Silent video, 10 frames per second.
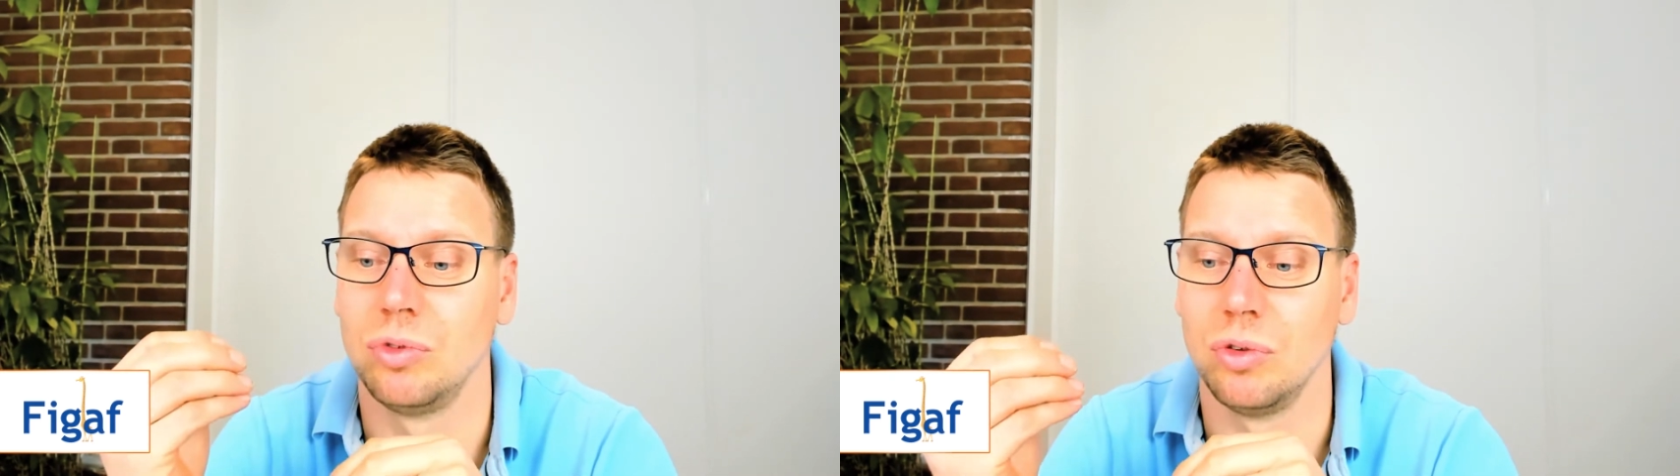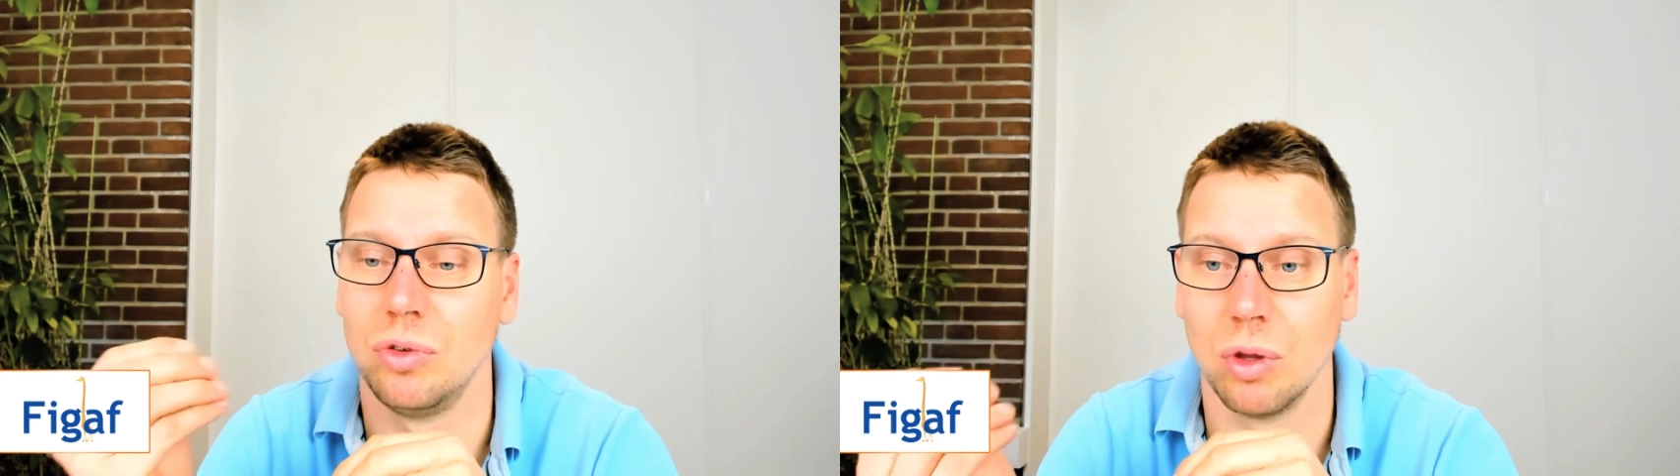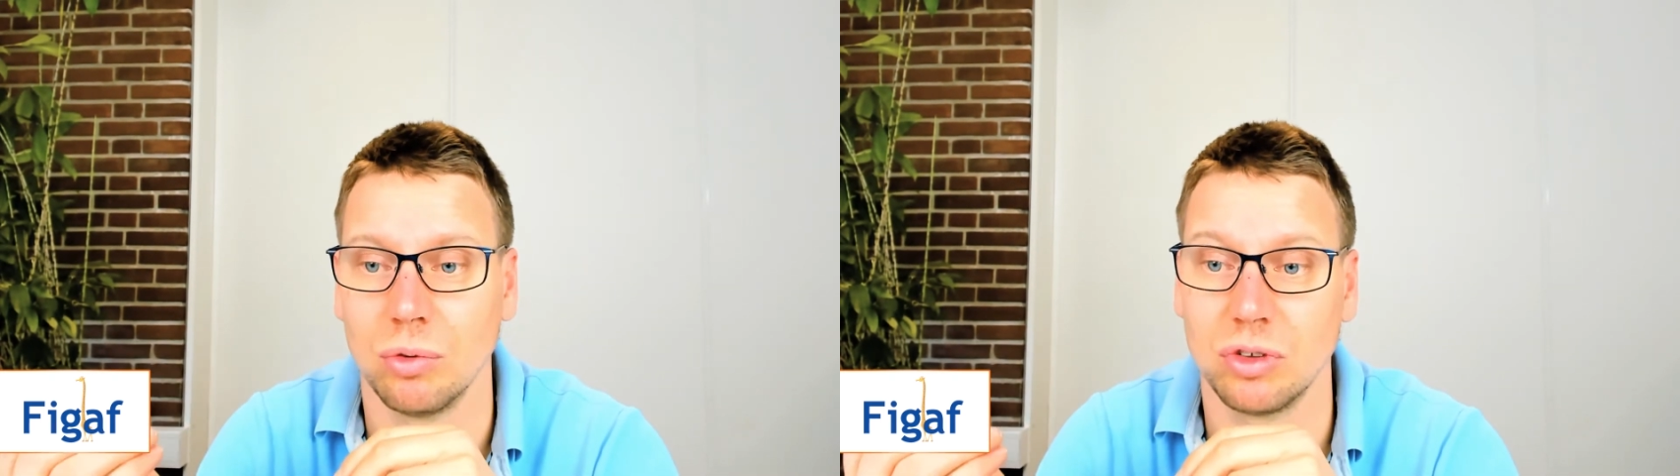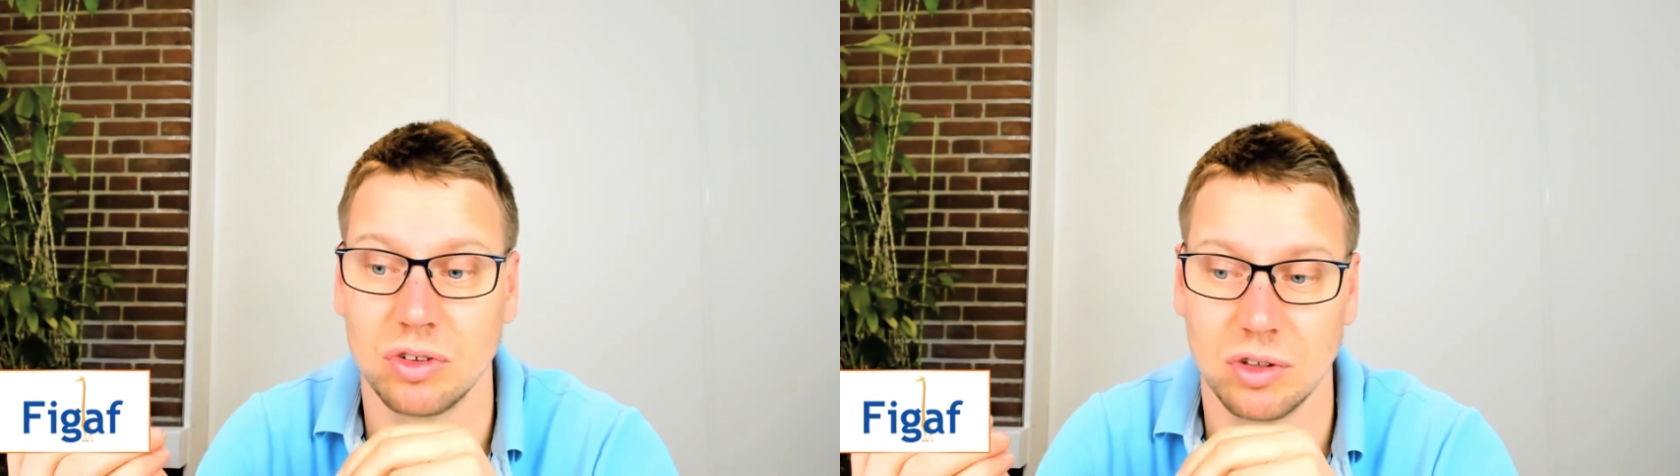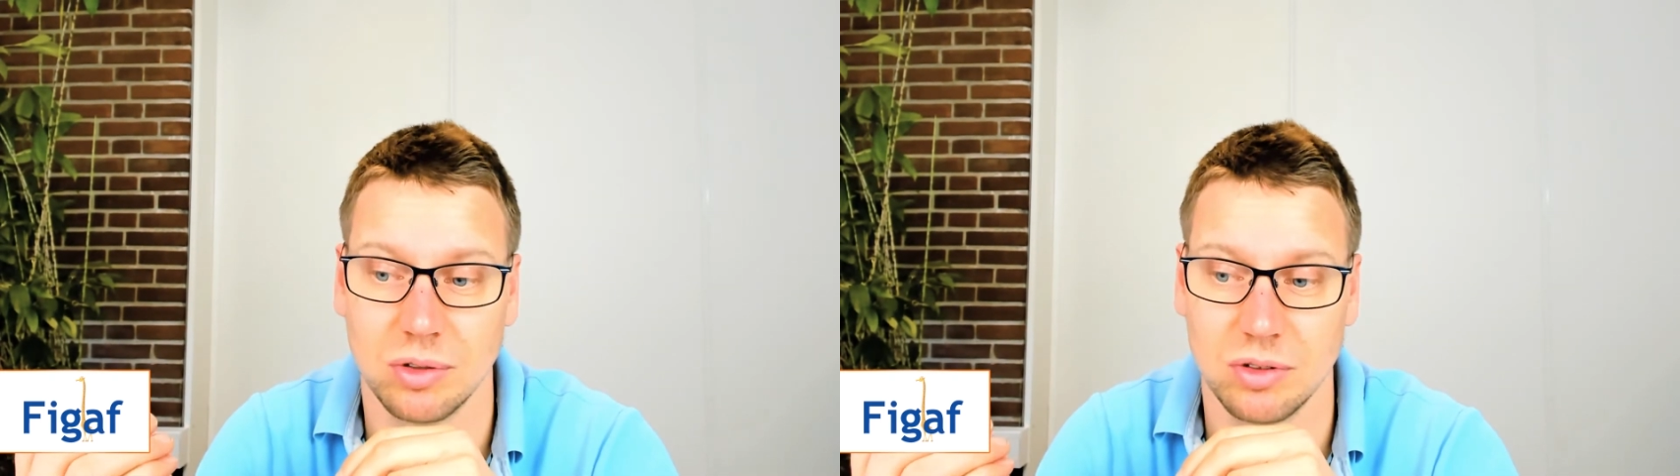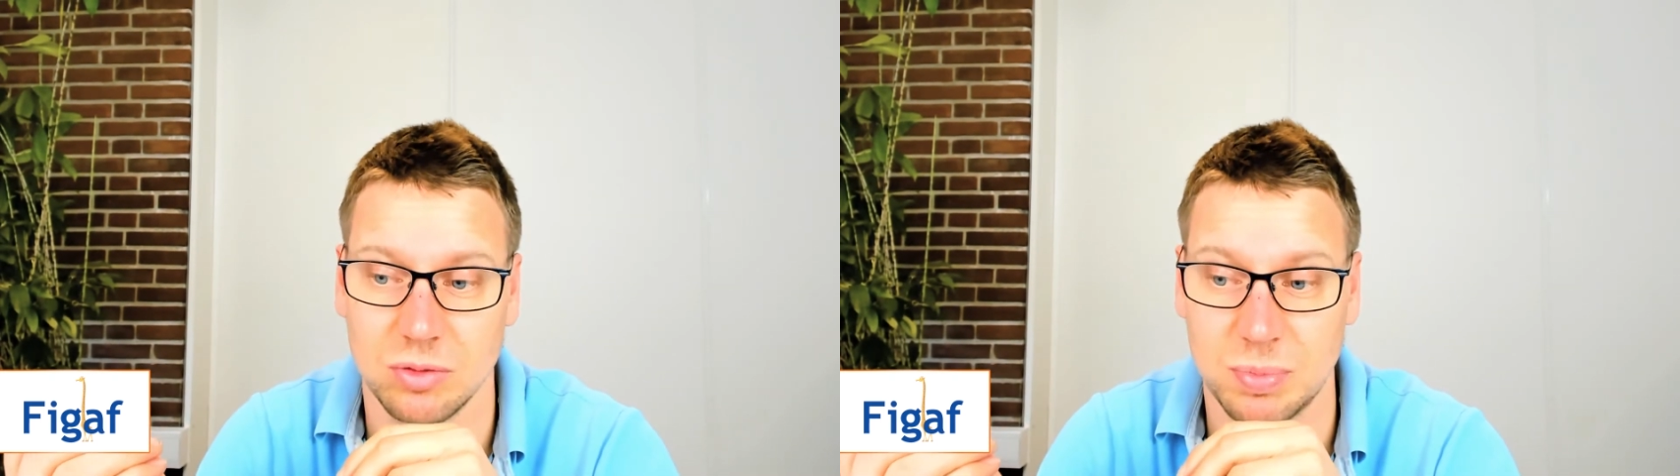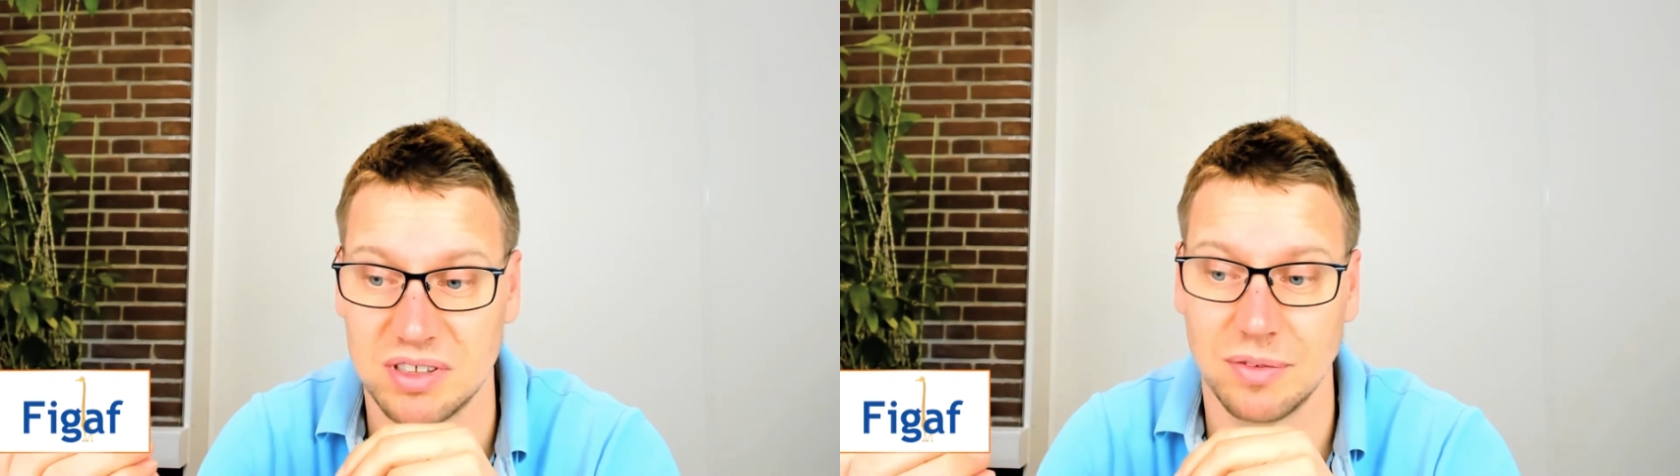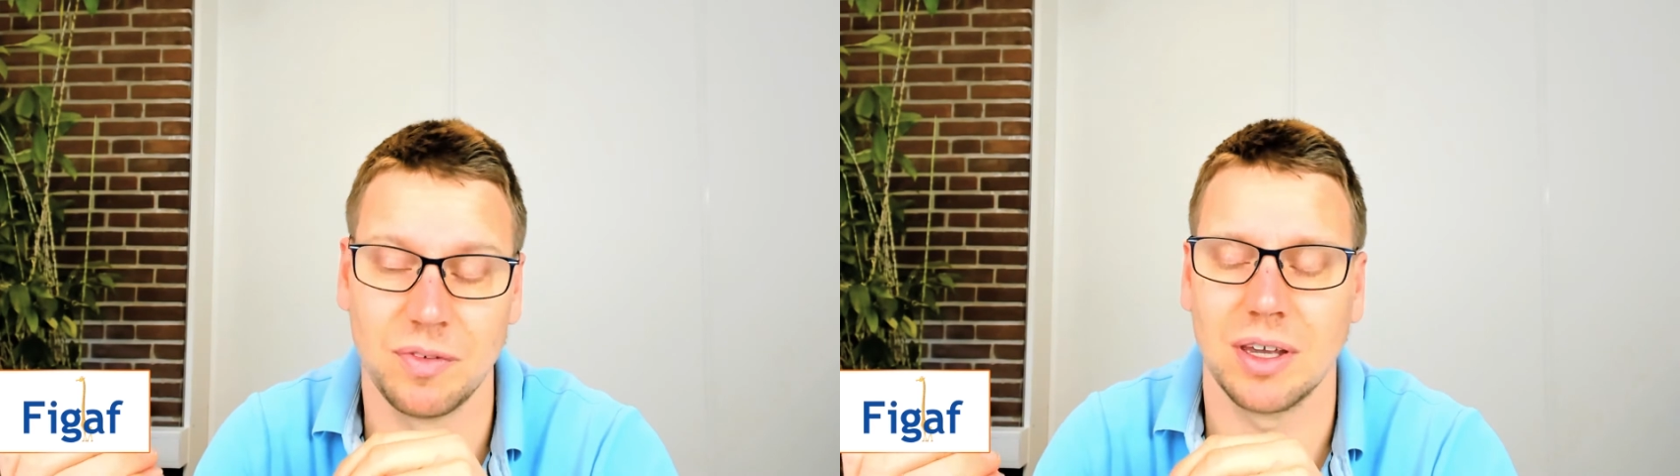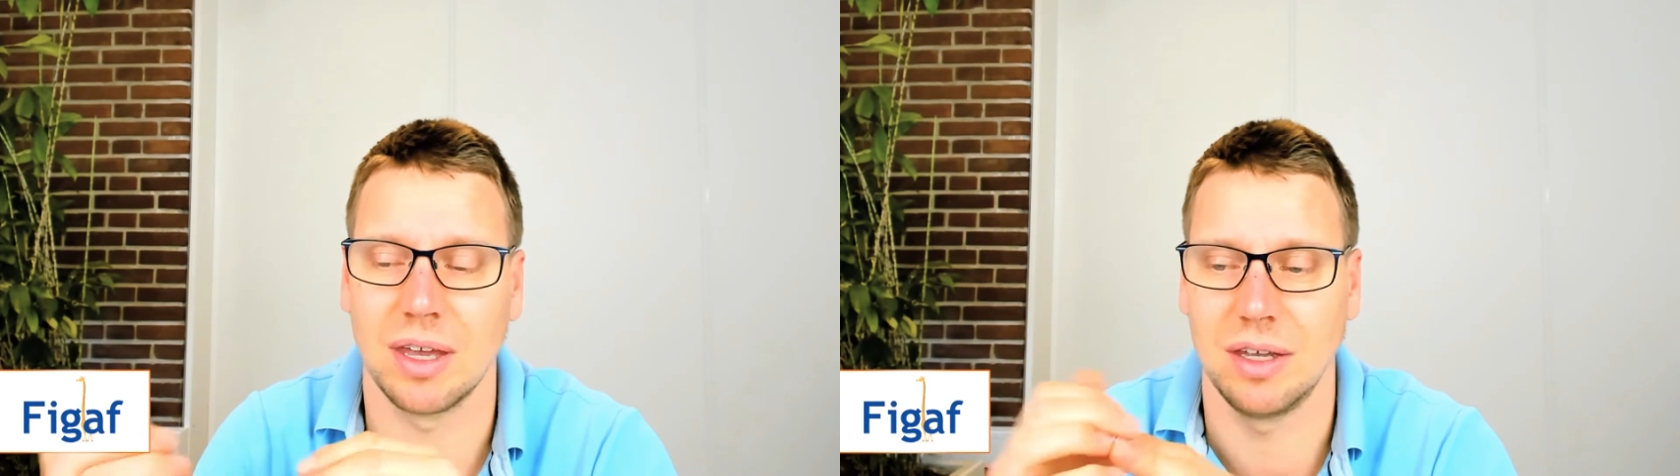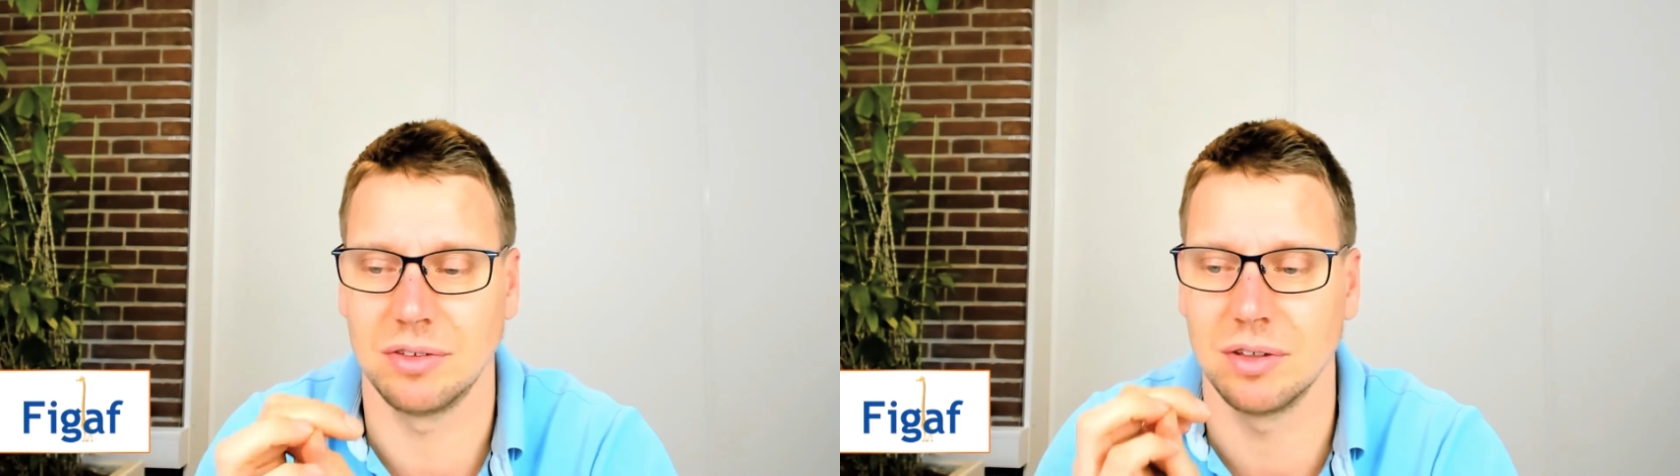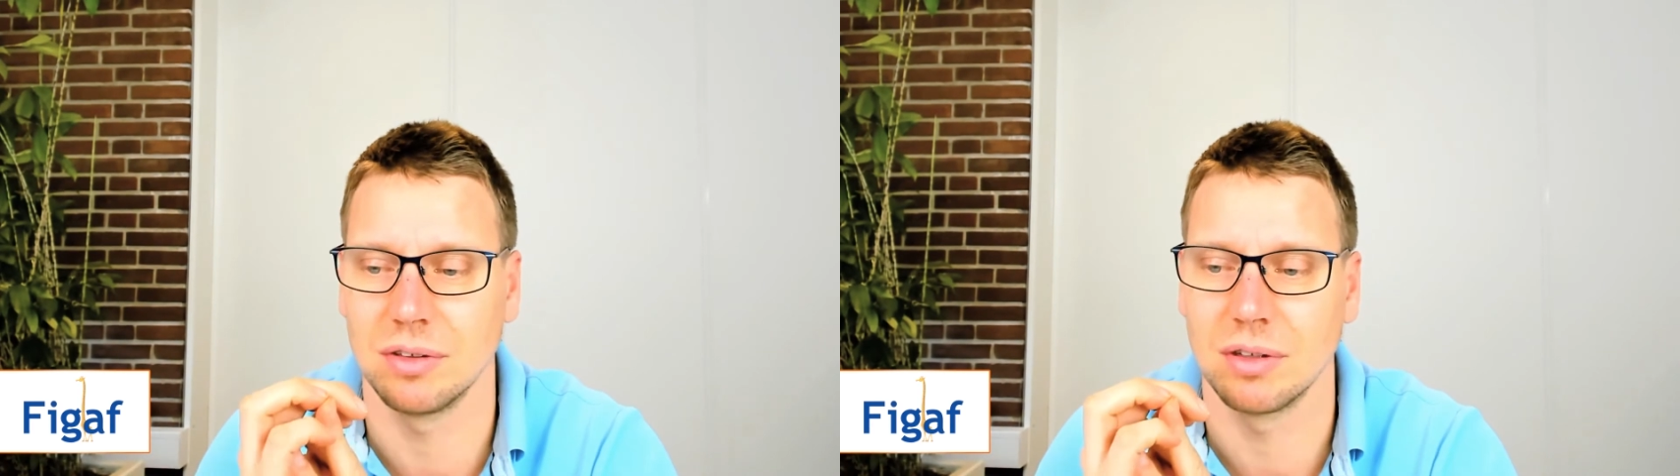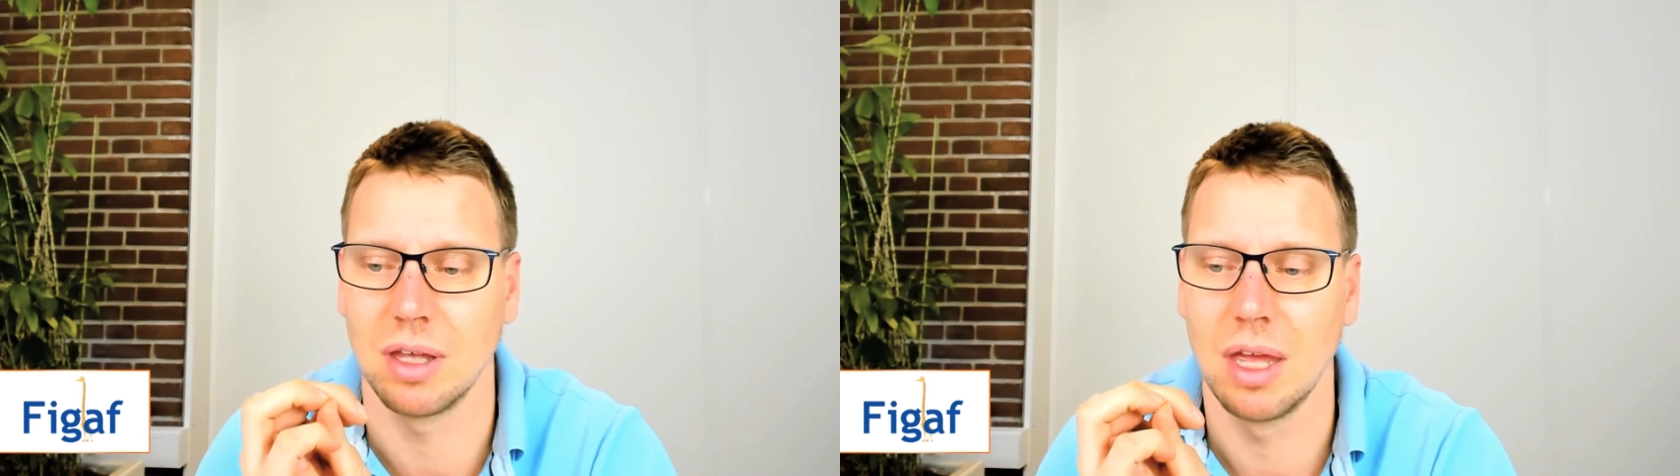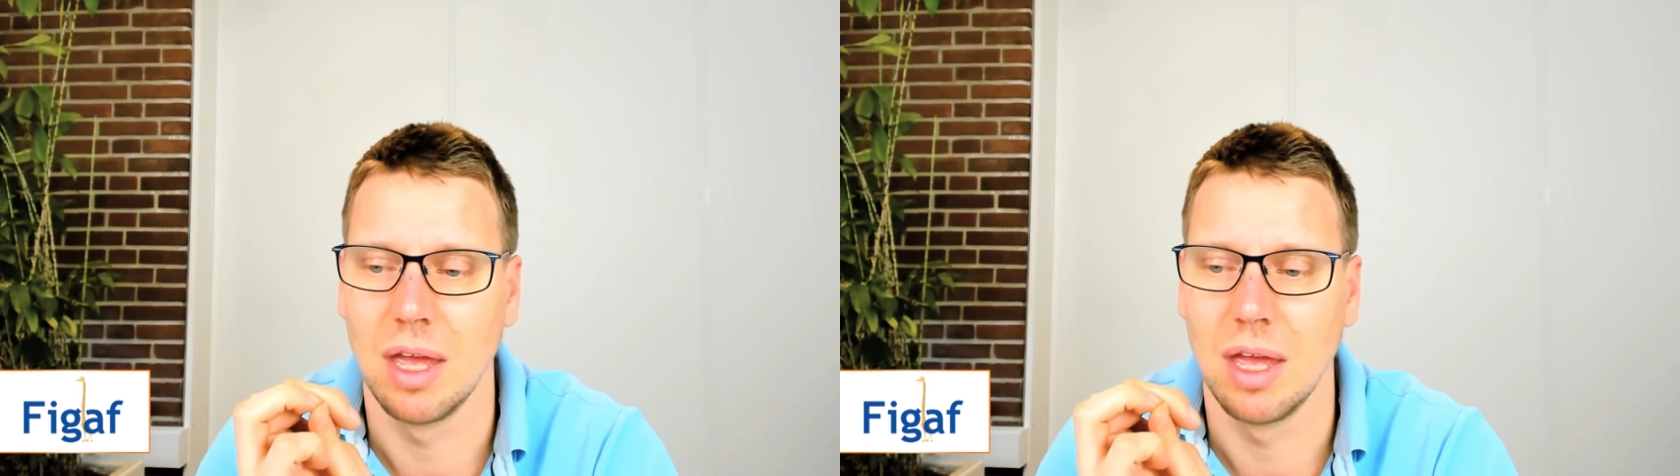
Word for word: to those uh, specific cases.